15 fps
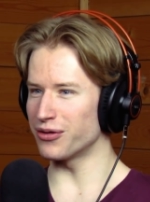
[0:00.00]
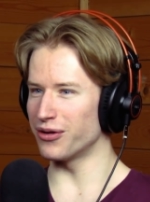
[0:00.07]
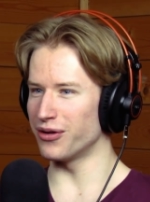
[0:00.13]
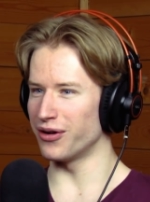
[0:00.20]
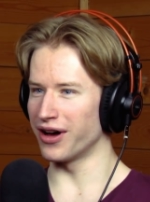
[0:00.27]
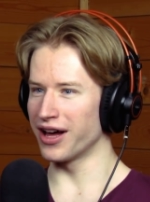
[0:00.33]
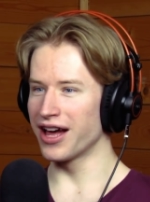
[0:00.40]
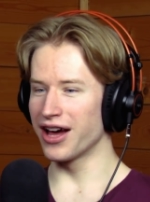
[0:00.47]

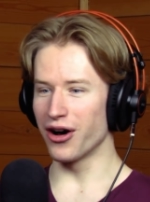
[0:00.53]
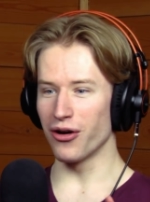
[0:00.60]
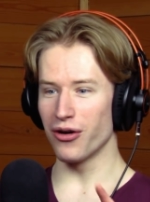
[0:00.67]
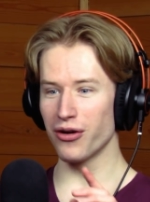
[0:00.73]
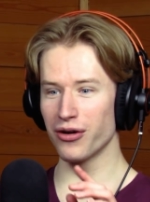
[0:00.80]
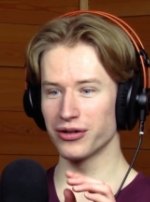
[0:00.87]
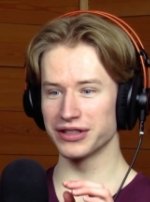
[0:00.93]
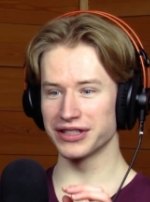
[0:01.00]
Oh,
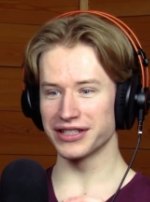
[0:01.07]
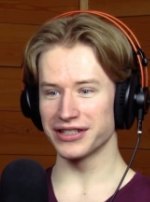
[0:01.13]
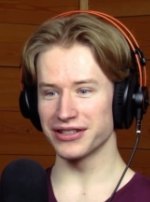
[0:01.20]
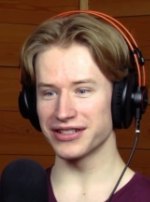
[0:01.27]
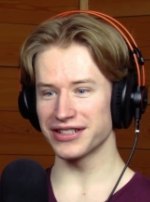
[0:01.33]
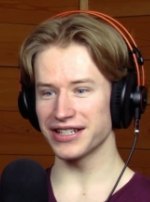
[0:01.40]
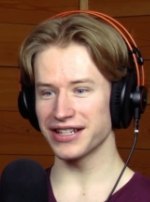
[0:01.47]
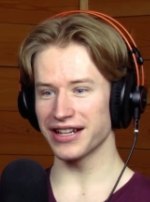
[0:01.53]
oh, did
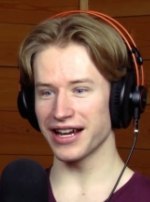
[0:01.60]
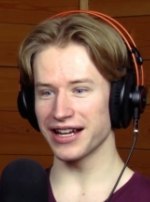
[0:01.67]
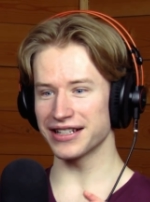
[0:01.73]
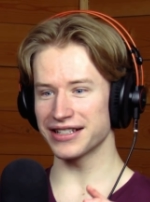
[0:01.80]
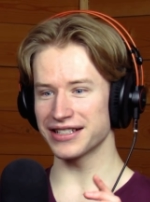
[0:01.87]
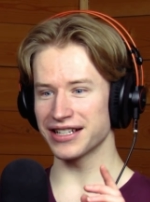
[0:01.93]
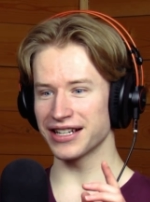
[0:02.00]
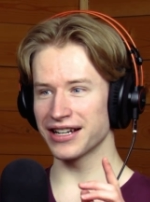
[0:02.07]
you see
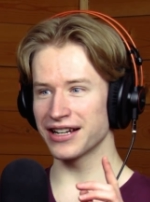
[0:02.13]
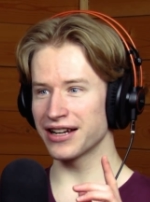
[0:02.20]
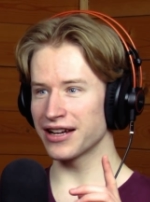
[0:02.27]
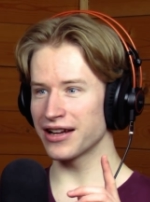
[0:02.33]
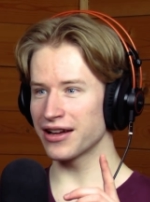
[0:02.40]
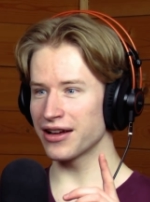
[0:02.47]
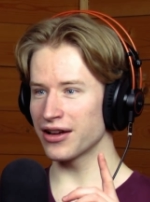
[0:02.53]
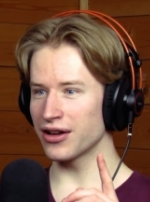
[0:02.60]
that?
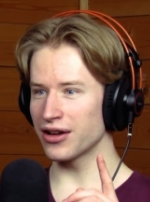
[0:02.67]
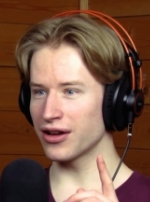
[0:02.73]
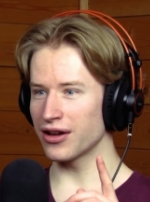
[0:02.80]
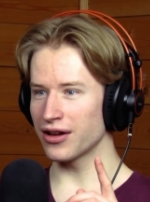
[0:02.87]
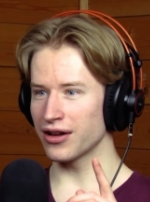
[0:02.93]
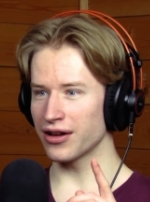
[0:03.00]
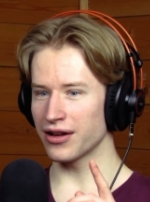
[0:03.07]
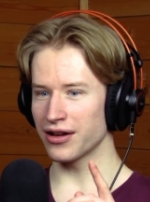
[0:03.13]

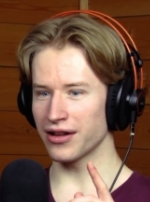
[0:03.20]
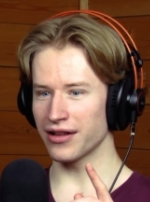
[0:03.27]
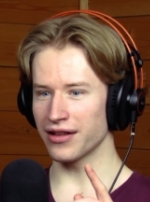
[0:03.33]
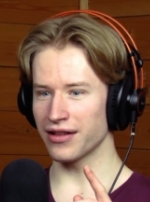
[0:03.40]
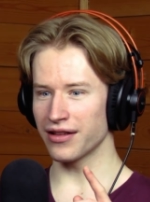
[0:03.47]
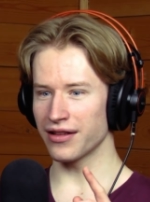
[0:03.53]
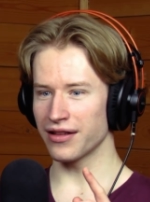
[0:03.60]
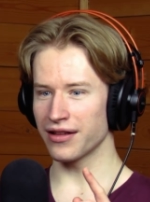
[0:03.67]

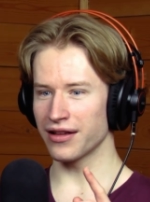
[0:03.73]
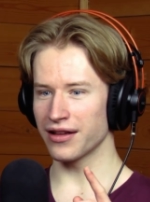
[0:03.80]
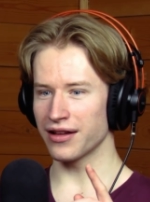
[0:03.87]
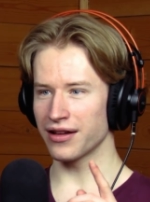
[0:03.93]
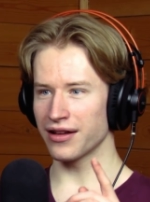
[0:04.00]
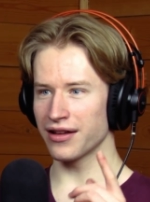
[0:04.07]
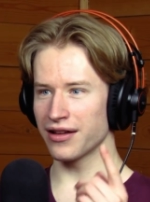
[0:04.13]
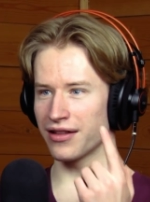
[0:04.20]

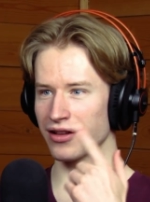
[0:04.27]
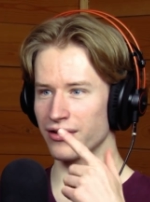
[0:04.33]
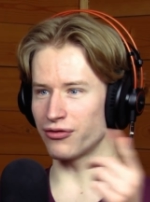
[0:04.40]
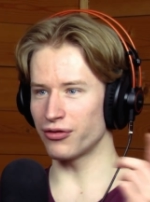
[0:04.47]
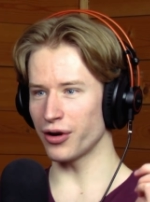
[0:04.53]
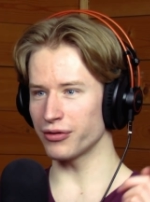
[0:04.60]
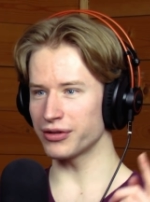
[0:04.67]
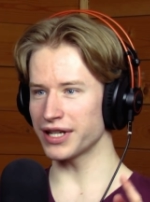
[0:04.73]
The
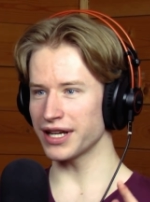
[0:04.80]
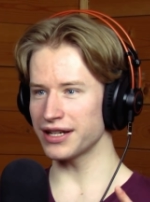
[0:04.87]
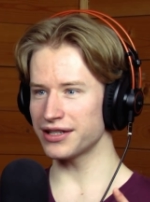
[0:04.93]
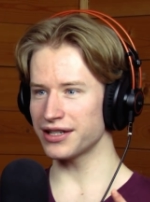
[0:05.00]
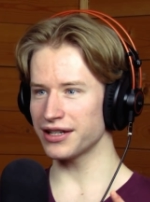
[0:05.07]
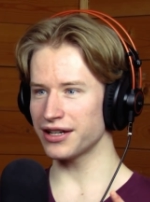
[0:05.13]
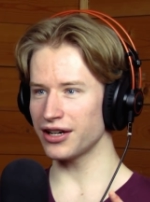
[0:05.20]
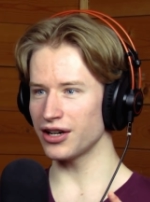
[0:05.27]

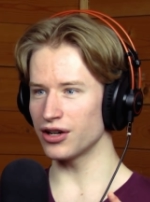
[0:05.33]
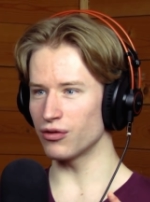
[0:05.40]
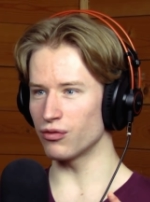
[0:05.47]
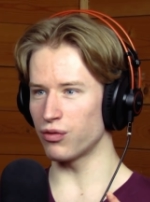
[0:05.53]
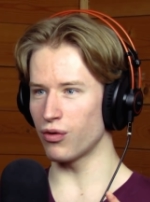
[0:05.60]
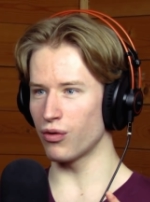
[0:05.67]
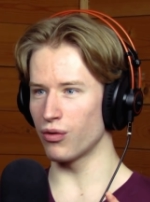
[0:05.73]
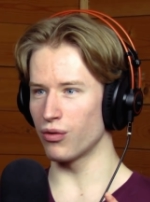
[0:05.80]
rotation here?
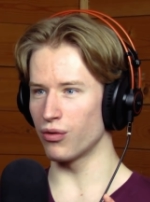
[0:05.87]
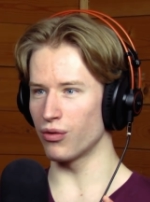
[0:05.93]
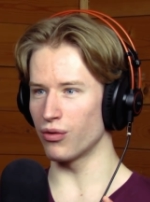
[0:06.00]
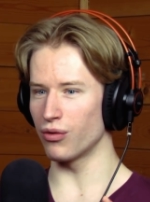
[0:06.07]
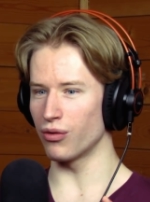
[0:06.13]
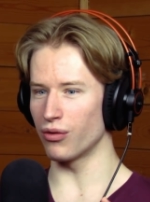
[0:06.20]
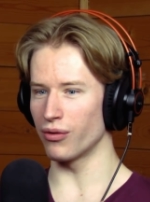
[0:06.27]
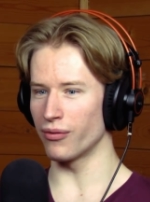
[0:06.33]

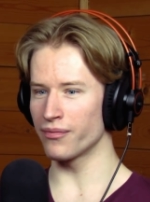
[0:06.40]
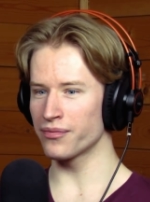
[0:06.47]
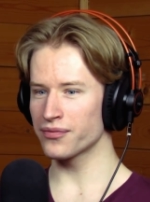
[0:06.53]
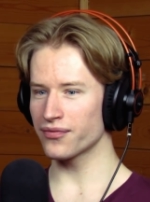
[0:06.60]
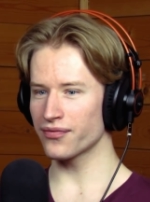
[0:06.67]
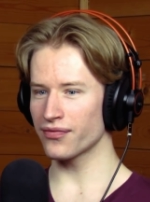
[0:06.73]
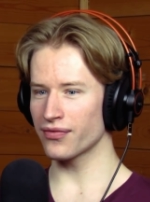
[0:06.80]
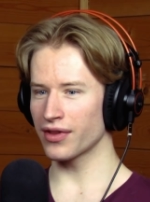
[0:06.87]
Ooh.
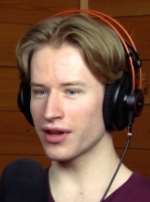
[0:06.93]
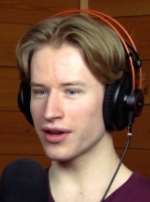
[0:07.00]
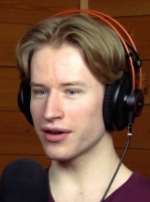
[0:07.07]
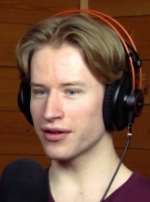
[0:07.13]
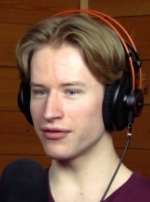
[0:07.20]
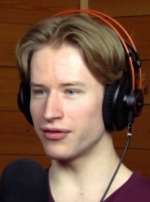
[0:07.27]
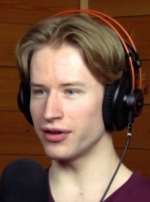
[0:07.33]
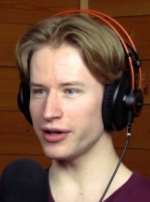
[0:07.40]

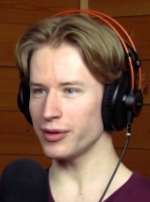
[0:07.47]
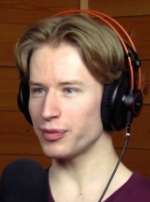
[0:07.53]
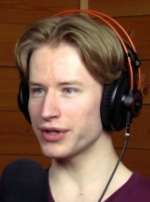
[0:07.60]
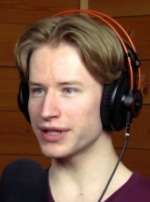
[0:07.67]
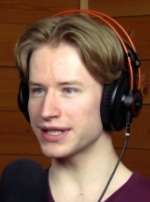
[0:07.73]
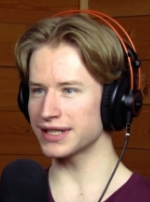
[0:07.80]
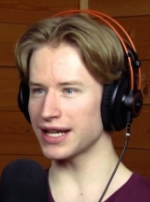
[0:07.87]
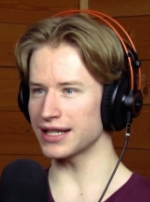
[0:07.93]
Very
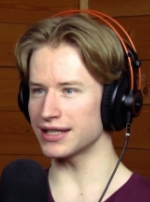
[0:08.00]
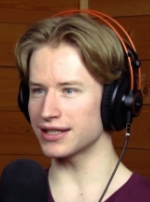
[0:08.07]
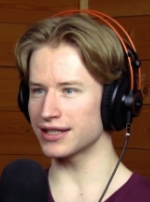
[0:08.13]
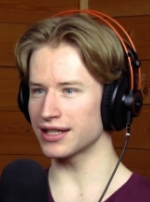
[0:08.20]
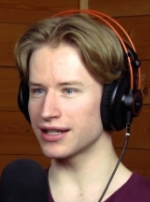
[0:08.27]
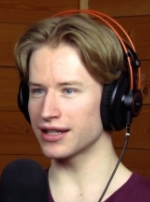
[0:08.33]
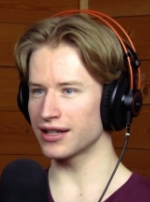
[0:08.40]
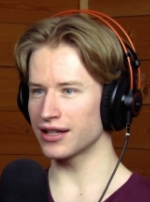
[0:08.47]

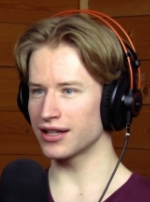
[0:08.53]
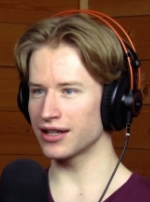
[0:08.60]
precise. Hmm.